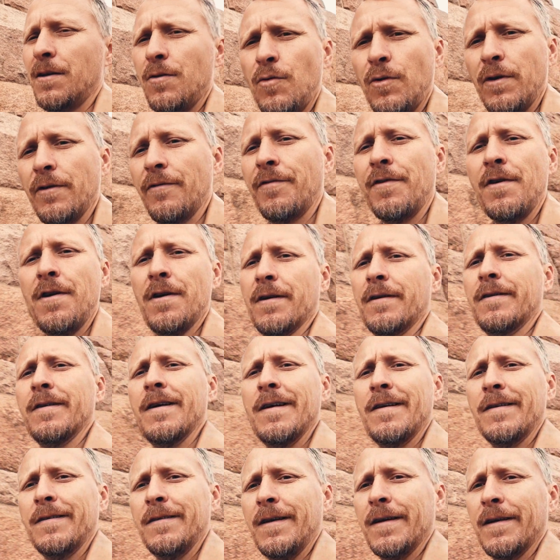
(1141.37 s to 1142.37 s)
who would have thunk,
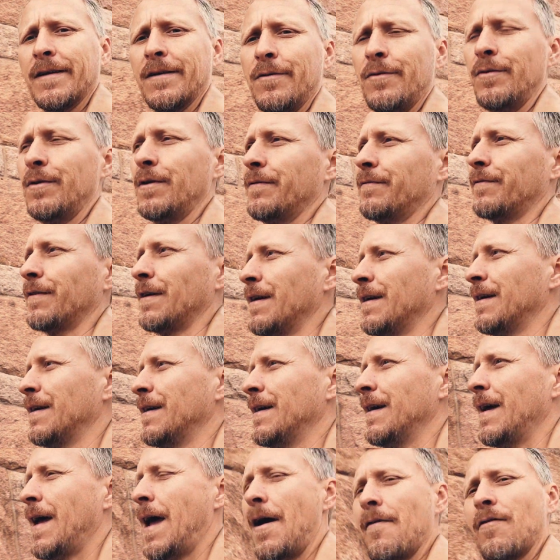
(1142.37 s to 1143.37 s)
right? Like, who would
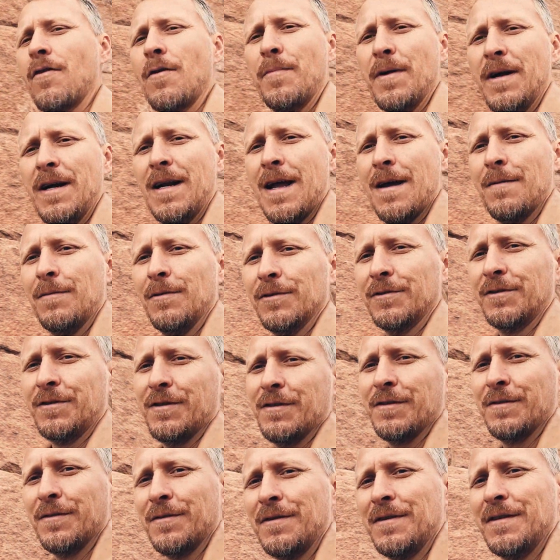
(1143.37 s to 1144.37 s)
have ever been able
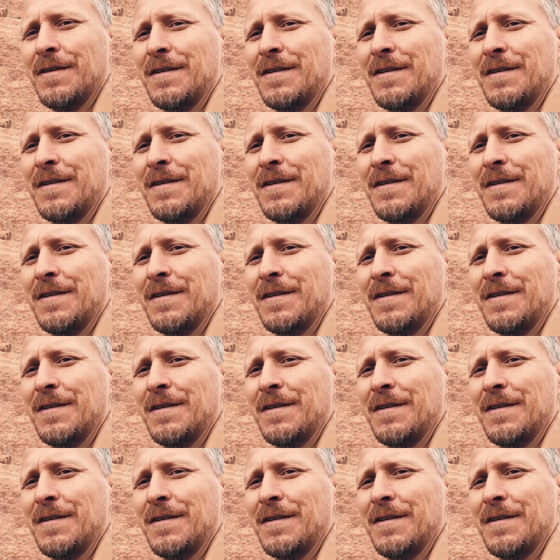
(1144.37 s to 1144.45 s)
to